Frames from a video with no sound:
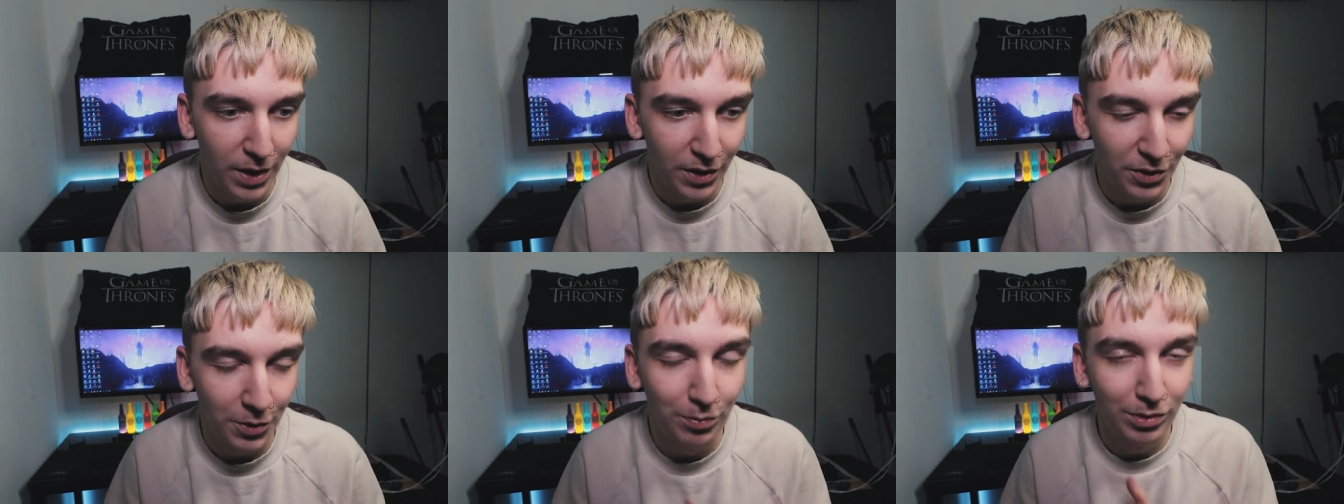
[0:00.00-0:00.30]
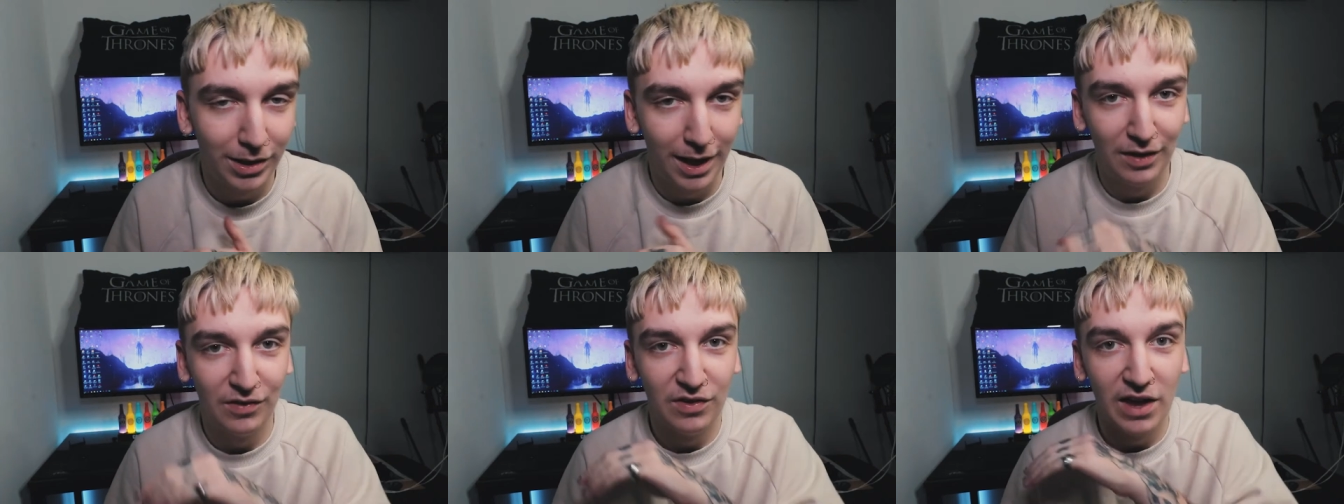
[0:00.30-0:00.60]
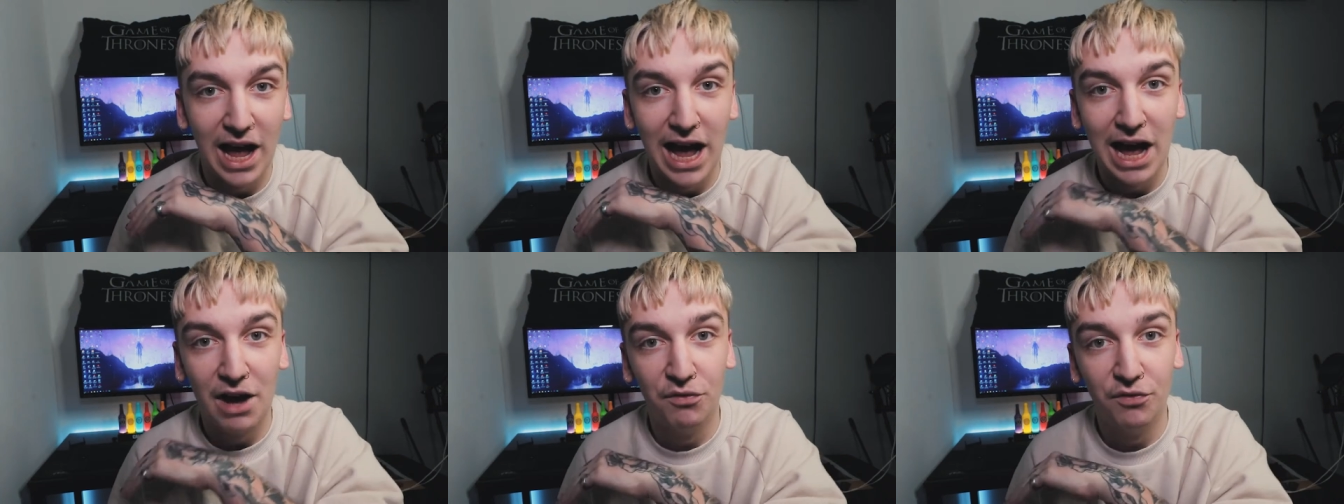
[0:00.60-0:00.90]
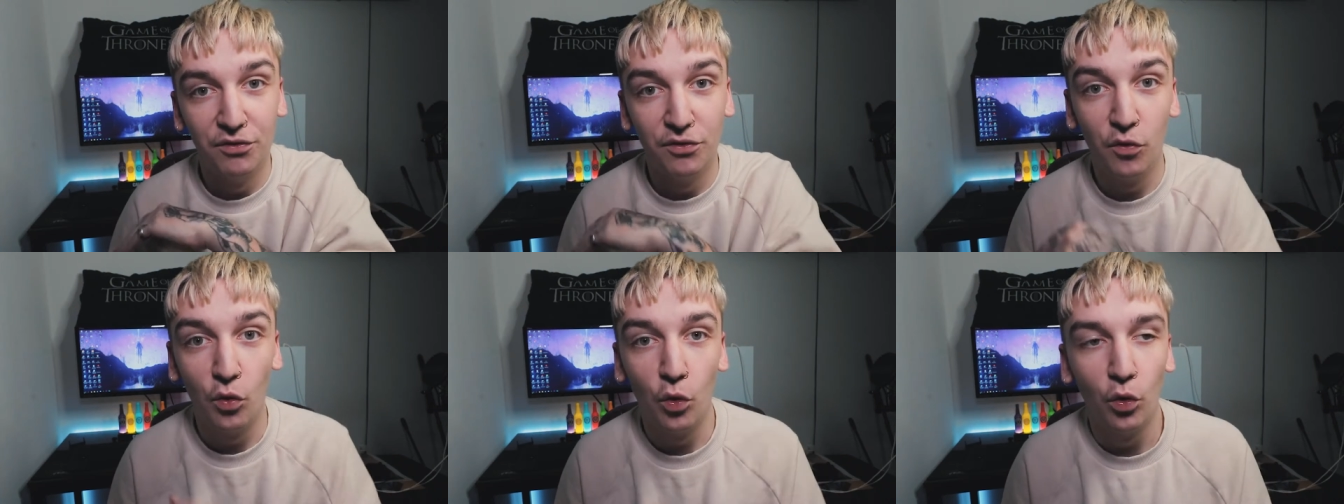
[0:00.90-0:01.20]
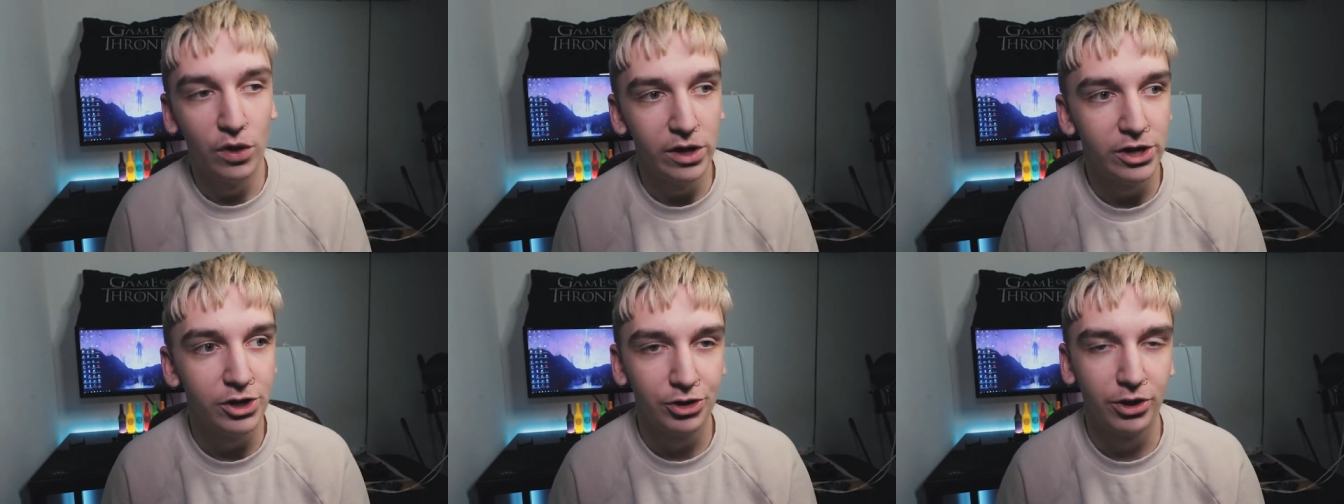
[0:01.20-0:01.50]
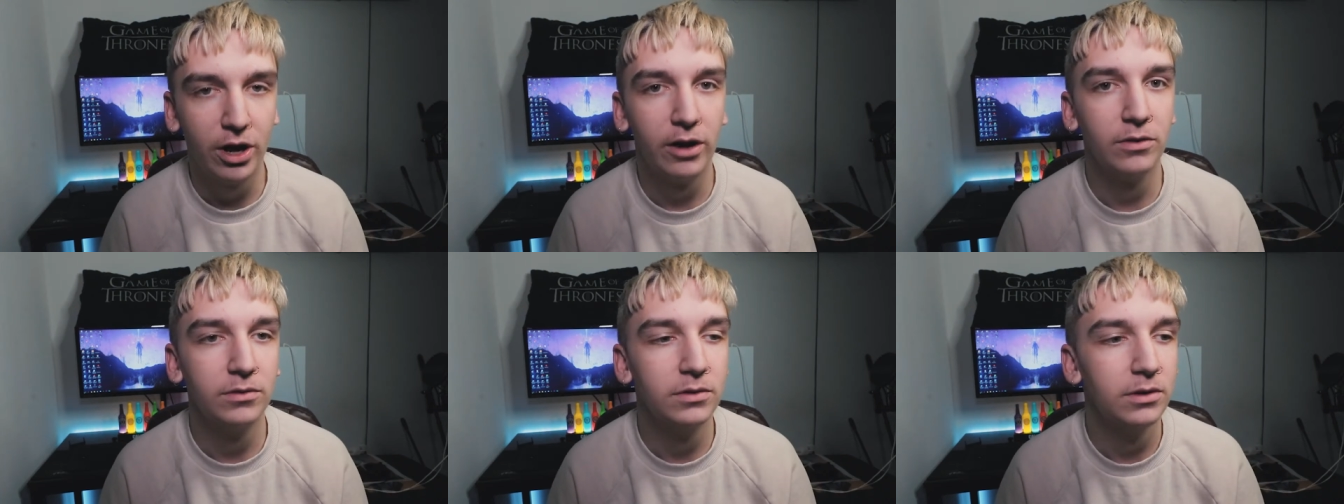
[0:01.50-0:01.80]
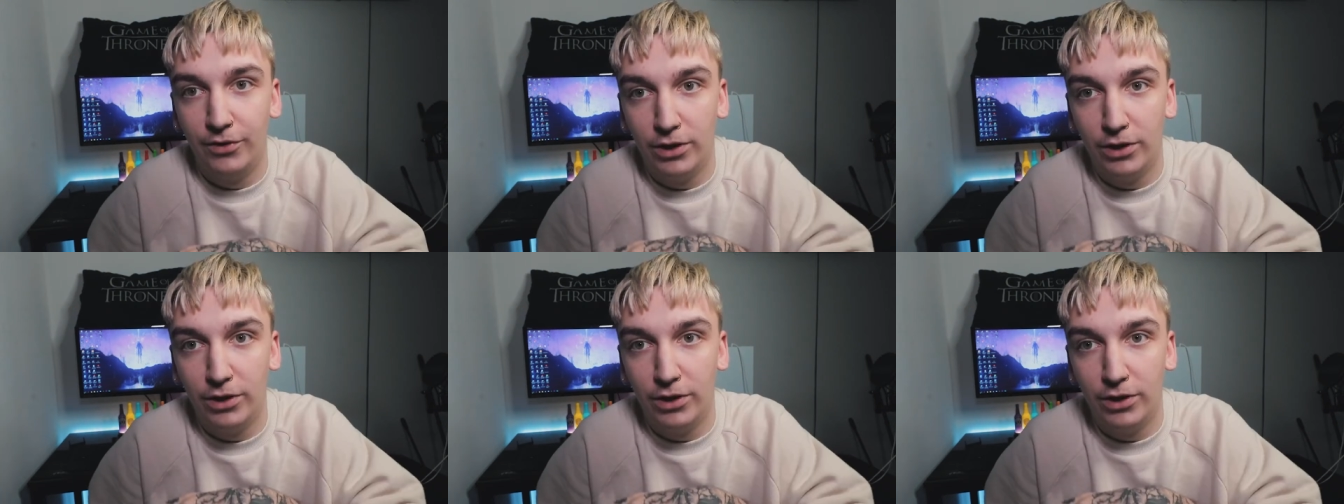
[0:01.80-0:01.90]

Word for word: and the plans that I have for this channel.